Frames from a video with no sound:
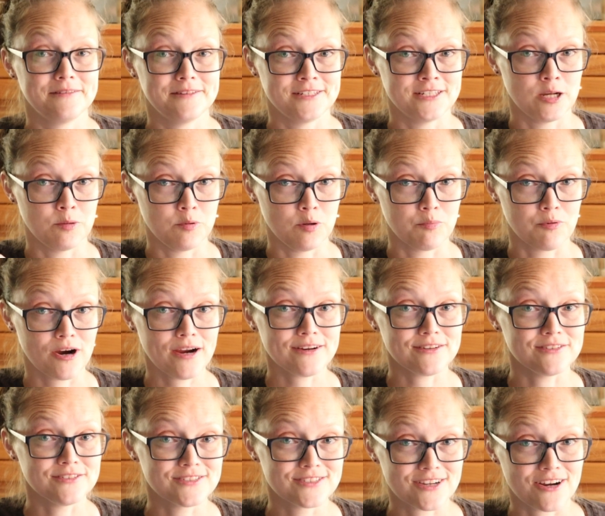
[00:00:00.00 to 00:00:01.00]
Double
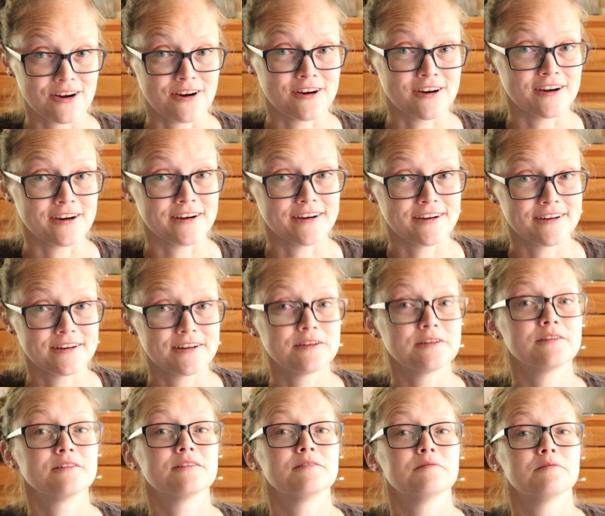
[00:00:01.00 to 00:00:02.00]
bridles are
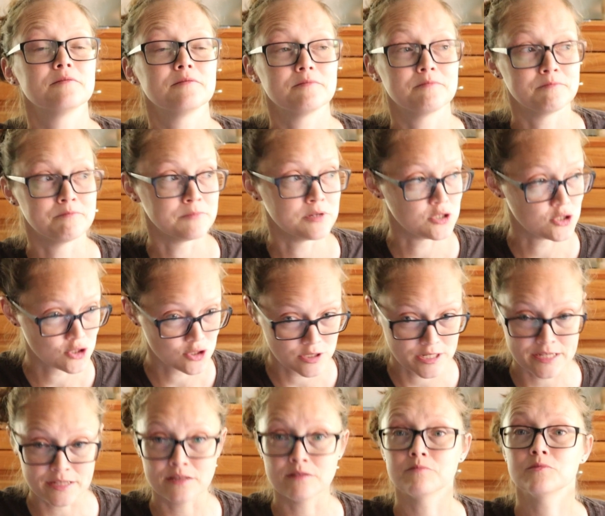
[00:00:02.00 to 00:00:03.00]

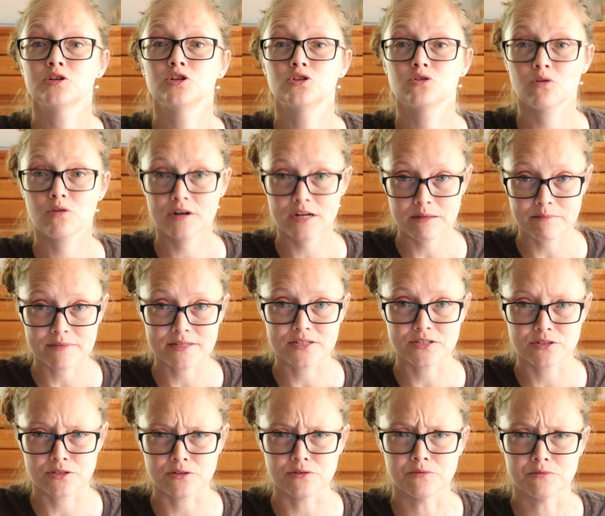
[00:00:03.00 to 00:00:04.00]
in the majority
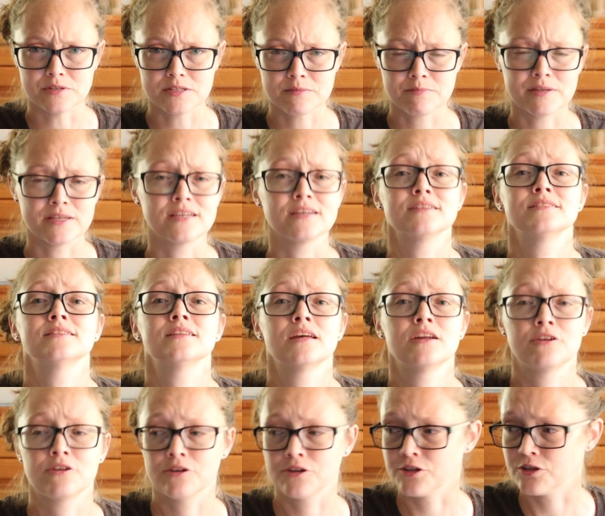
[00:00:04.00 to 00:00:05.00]
misused because
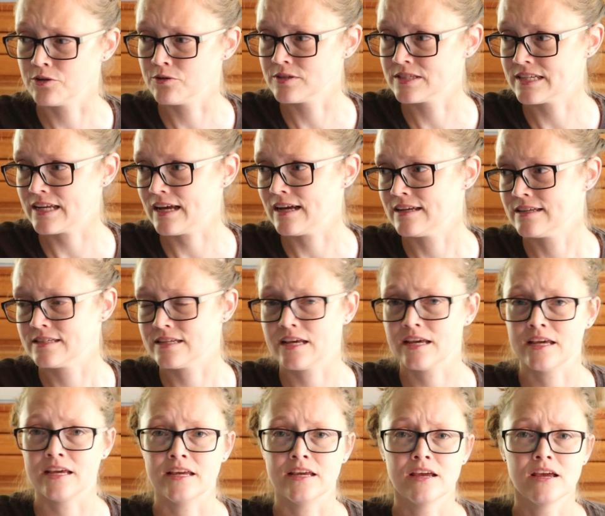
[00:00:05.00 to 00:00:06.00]
they are used as
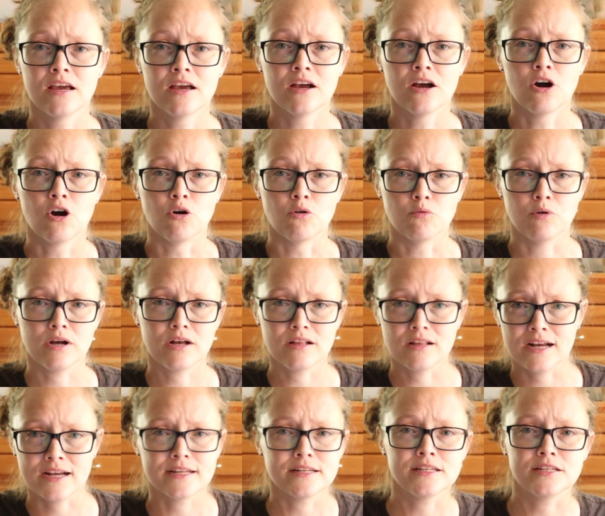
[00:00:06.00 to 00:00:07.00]
a, well,
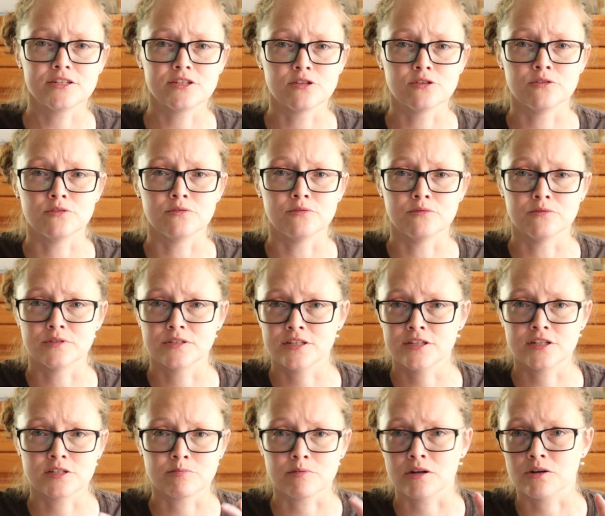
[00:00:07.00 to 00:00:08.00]
I need to
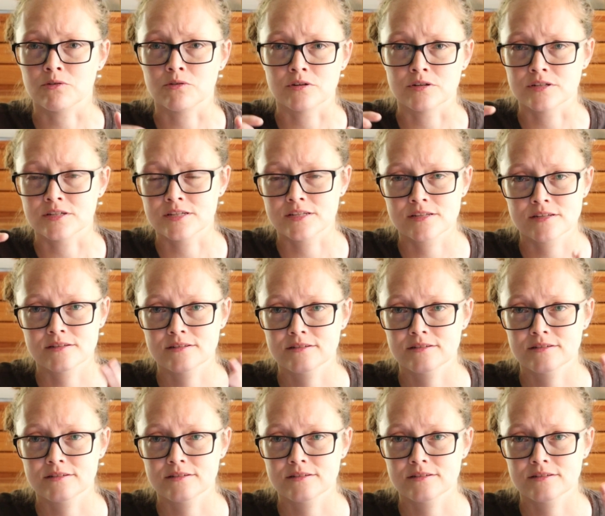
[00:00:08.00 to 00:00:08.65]
teach my horse,